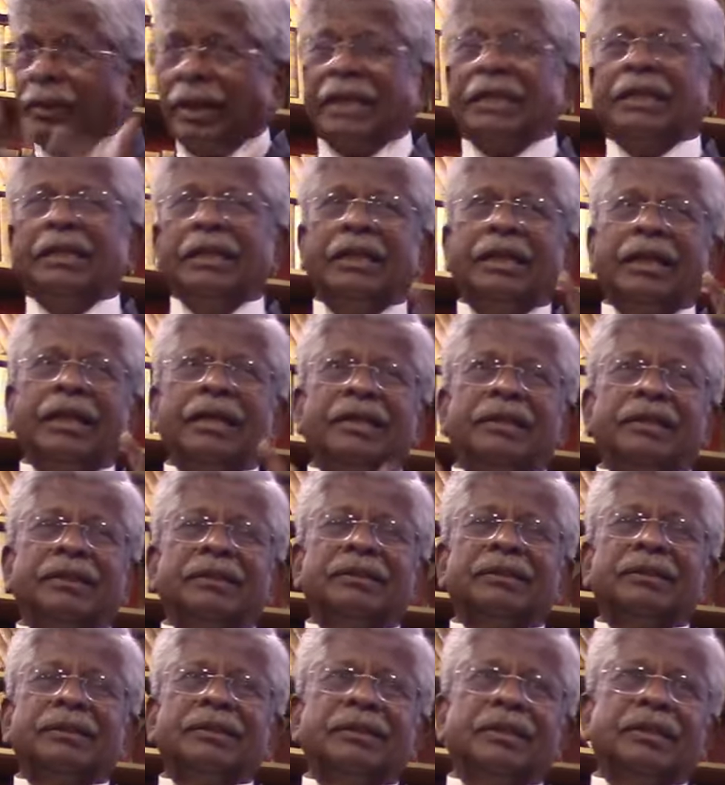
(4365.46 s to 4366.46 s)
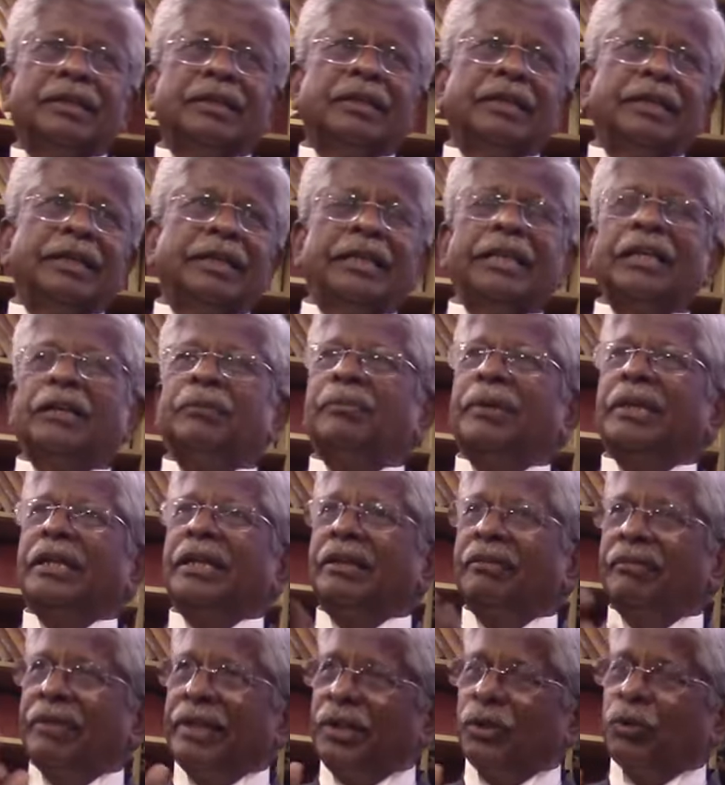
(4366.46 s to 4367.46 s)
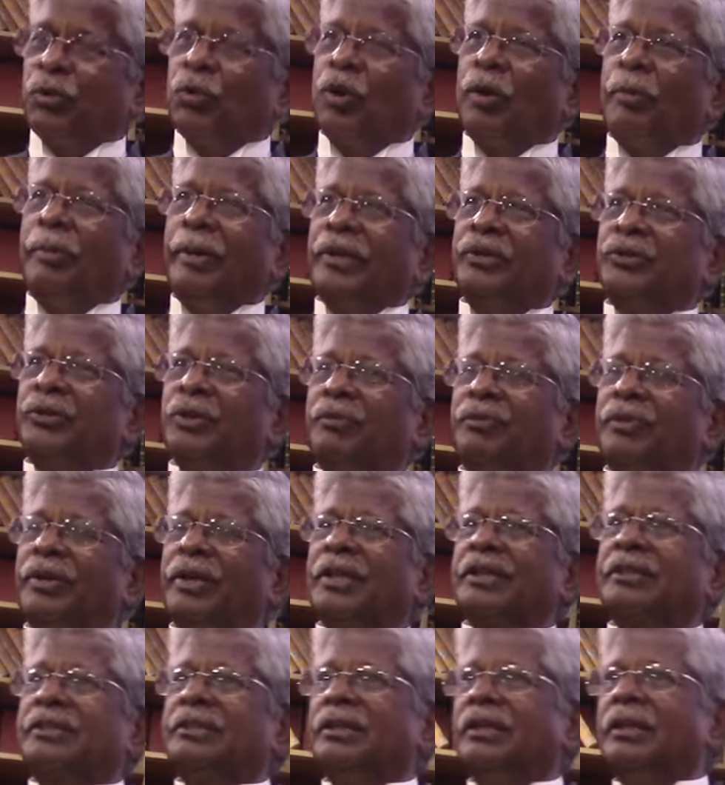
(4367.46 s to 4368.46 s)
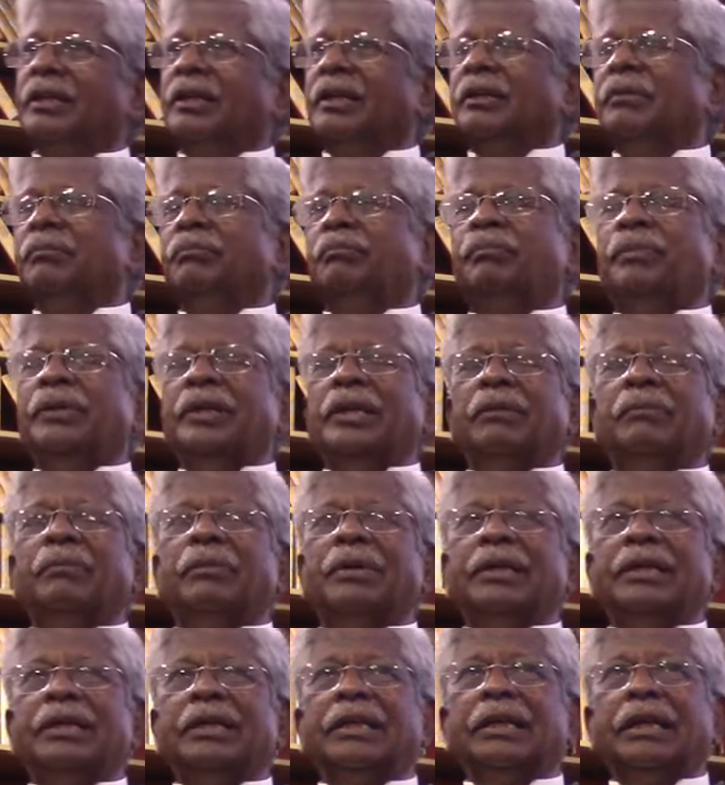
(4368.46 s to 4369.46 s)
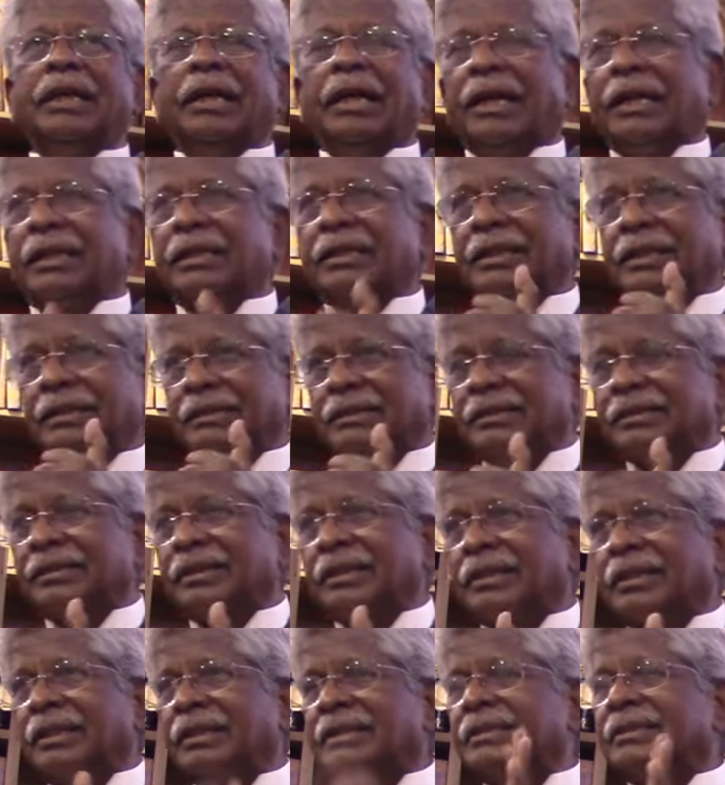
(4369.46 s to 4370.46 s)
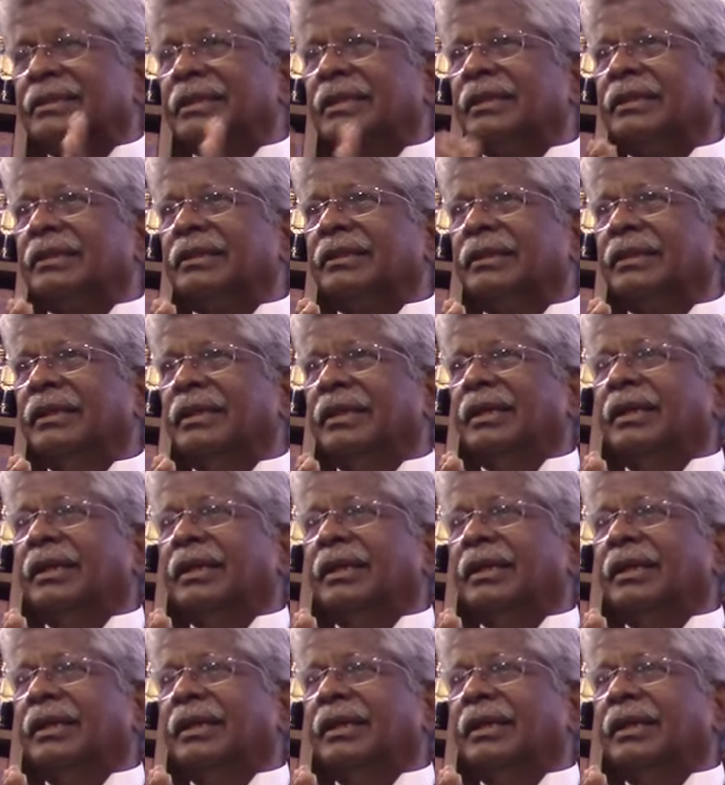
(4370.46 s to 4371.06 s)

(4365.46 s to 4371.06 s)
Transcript: Practically, it has been given a go-by so far as PMLA Act cases are concerned,